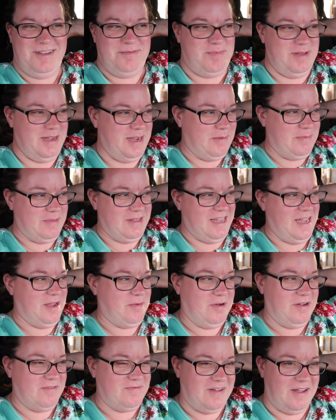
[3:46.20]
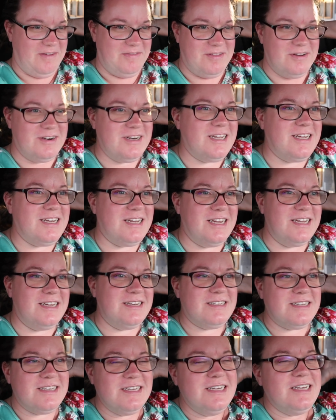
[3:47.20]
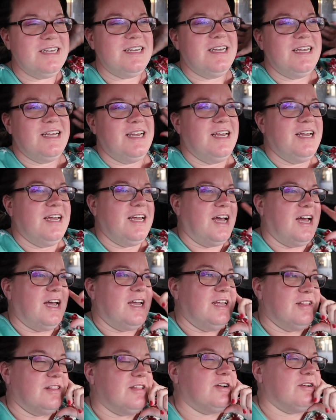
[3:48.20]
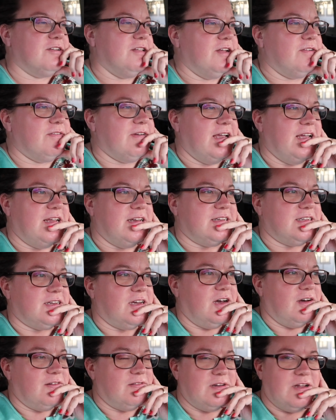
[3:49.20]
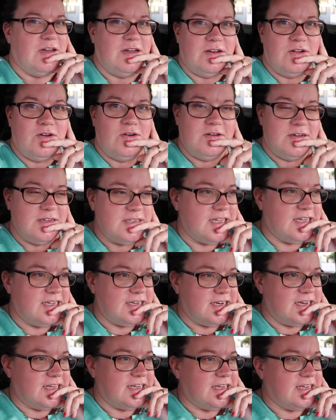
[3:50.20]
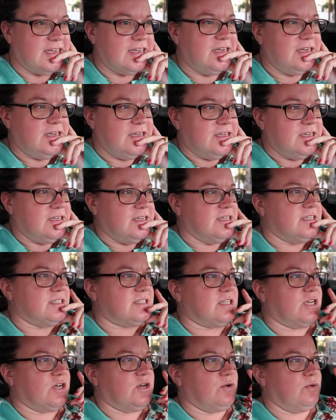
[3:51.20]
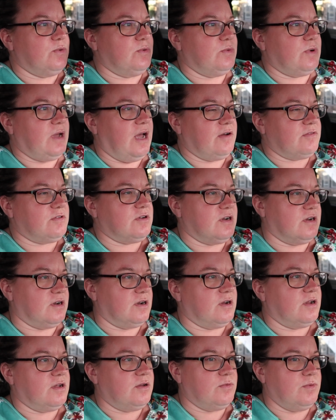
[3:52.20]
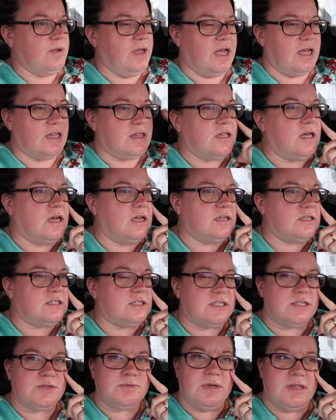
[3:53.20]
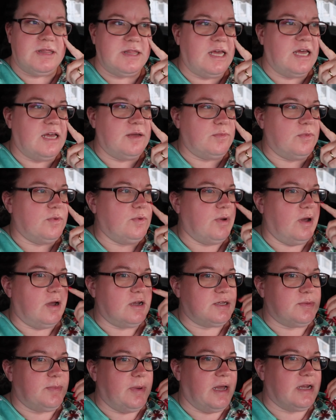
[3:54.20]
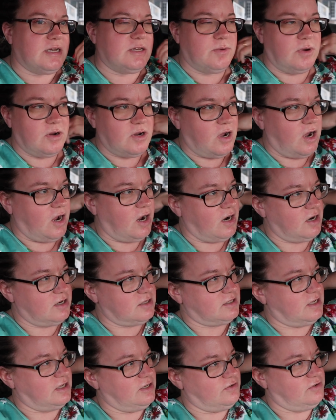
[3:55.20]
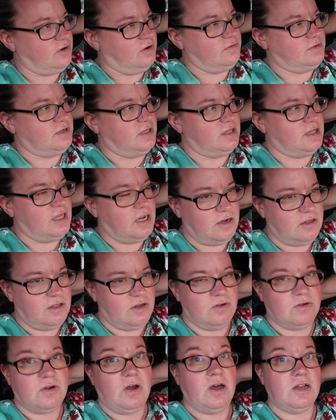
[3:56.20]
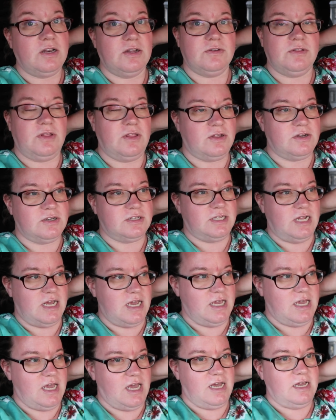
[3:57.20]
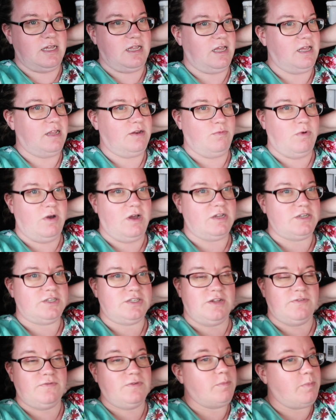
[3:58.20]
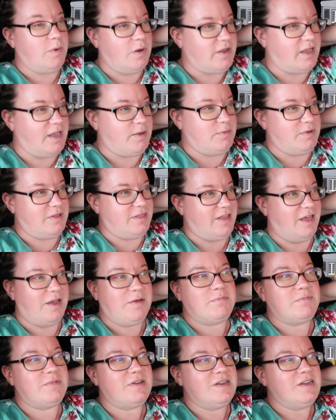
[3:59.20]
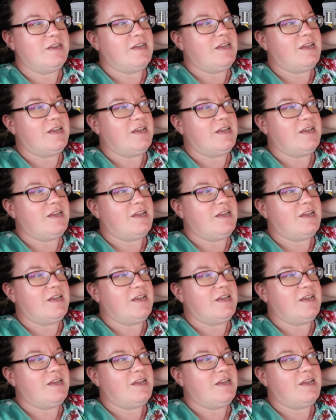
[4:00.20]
you pick up the camera at 5.30 at night. It literally rained off and on all day today. So after we had lunch with them, we walked back to our cars and drove to their little condo that they're staying at and watched a football game with them